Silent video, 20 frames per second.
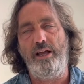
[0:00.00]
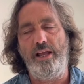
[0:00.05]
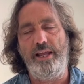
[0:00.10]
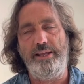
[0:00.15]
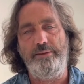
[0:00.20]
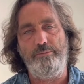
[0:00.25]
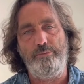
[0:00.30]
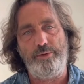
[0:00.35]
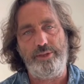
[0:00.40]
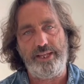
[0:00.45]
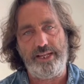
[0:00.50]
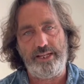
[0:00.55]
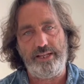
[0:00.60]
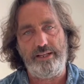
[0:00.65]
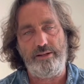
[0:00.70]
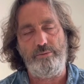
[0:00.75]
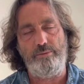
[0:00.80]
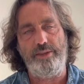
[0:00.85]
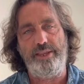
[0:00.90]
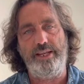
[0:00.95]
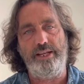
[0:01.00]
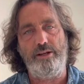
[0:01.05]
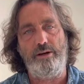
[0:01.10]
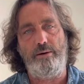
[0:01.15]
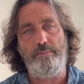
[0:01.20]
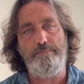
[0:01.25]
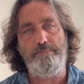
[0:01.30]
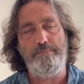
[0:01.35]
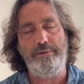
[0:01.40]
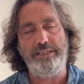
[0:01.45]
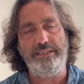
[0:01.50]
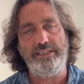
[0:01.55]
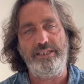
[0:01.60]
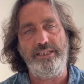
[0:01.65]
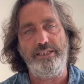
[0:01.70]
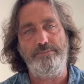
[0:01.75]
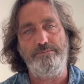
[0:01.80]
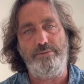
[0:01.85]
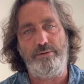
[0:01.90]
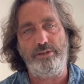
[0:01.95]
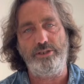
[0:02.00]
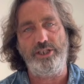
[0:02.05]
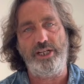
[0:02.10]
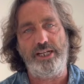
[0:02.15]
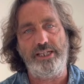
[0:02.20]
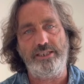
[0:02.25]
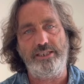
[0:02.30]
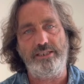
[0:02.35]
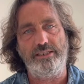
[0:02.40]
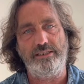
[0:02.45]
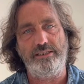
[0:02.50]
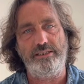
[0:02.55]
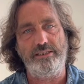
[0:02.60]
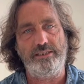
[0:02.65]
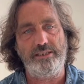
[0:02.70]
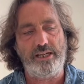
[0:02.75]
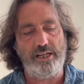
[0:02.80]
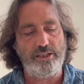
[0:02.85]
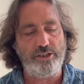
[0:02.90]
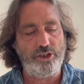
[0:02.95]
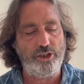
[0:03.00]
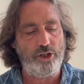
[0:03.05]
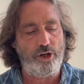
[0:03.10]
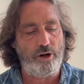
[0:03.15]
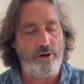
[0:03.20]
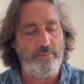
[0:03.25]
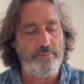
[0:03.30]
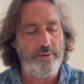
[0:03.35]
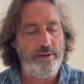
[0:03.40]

in within within our business projects and uh, job.